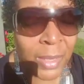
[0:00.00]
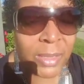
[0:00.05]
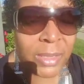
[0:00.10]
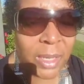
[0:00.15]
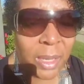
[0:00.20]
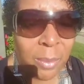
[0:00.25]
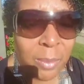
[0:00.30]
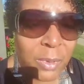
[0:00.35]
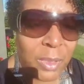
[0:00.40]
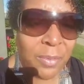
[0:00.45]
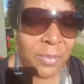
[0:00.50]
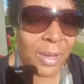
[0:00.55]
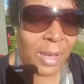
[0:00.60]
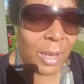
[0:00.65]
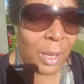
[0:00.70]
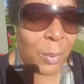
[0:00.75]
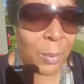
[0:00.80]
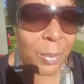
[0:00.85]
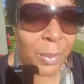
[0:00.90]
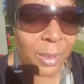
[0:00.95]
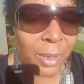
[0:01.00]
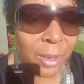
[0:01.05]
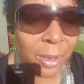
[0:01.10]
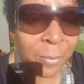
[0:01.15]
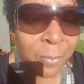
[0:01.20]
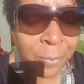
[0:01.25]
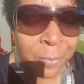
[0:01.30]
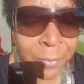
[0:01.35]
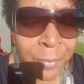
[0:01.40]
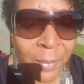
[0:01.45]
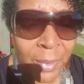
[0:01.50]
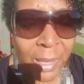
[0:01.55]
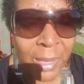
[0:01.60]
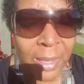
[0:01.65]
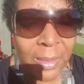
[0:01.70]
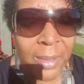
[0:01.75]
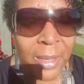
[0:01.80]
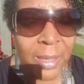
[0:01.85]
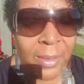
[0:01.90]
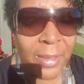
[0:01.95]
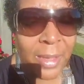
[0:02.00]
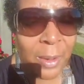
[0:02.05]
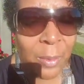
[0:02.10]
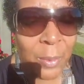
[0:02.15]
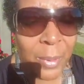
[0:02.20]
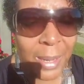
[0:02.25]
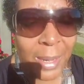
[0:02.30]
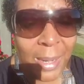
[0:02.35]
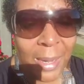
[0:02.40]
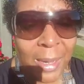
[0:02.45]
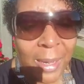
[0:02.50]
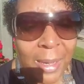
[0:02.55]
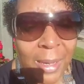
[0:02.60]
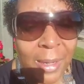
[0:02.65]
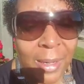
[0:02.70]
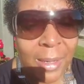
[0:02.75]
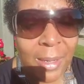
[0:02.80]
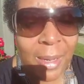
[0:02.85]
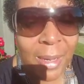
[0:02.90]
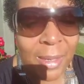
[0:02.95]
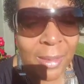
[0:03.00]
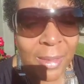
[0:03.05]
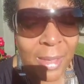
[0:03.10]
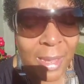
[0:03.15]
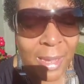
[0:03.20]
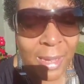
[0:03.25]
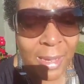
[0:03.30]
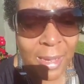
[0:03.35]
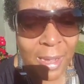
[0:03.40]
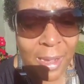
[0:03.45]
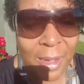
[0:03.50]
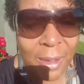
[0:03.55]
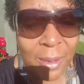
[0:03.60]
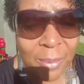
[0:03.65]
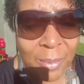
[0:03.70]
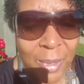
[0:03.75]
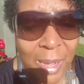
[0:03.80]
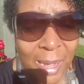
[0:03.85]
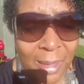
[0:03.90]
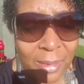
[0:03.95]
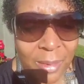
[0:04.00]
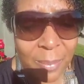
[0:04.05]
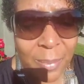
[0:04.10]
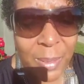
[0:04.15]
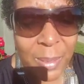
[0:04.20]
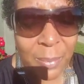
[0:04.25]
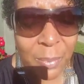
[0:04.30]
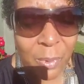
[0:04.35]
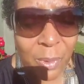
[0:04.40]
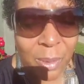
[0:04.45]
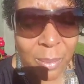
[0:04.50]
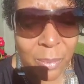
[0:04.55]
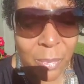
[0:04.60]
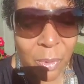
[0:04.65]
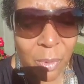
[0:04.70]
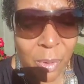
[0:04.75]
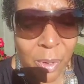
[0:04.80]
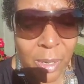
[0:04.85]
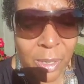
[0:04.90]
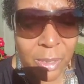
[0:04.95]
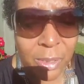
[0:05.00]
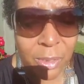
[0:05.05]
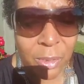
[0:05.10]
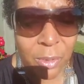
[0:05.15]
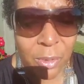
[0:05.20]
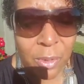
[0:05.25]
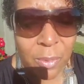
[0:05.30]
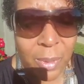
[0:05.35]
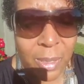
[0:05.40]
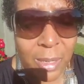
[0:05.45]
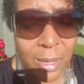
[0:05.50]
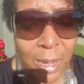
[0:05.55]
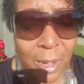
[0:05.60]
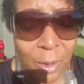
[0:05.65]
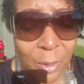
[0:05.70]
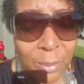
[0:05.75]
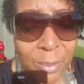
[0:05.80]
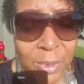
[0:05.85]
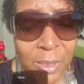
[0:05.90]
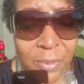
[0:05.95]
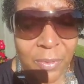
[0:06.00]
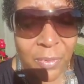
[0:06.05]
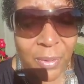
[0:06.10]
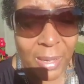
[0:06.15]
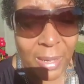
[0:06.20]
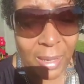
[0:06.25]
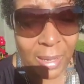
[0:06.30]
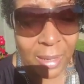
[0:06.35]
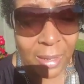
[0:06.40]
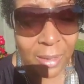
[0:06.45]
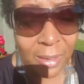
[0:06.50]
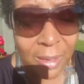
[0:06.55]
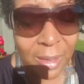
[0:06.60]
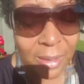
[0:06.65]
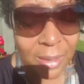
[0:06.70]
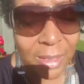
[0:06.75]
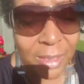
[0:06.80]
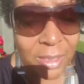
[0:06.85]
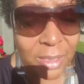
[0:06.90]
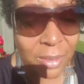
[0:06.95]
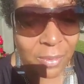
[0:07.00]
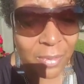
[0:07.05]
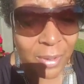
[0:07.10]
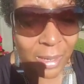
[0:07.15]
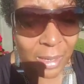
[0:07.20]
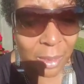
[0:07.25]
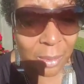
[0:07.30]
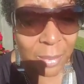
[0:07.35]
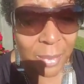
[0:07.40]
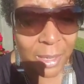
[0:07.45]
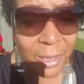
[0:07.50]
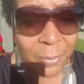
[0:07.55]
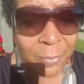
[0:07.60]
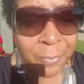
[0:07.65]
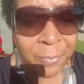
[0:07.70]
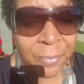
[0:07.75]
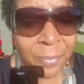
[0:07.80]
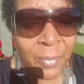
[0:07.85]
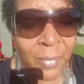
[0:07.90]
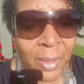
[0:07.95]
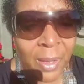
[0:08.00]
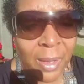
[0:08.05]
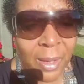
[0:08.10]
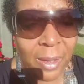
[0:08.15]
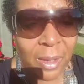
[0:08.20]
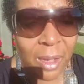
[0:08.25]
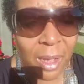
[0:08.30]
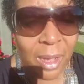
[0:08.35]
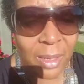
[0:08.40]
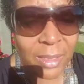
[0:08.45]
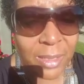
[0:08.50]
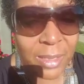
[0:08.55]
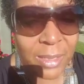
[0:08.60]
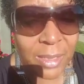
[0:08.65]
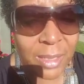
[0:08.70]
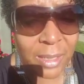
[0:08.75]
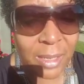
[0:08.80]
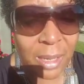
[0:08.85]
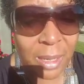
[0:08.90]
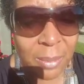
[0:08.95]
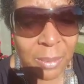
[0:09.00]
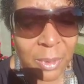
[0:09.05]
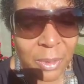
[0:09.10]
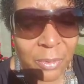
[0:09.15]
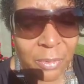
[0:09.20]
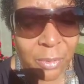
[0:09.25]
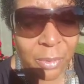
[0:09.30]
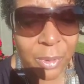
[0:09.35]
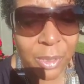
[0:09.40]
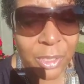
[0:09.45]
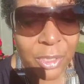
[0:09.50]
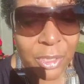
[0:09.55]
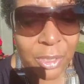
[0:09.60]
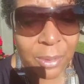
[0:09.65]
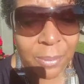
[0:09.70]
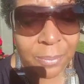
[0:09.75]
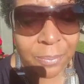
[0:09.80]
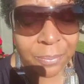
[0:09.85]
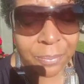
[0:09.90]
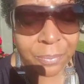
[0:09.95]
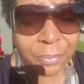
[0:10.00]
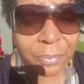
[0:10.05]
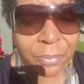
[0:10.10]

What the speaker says: some developer, and then they went in and they got the people on board who would help to fund this development and cause it to come to fruition.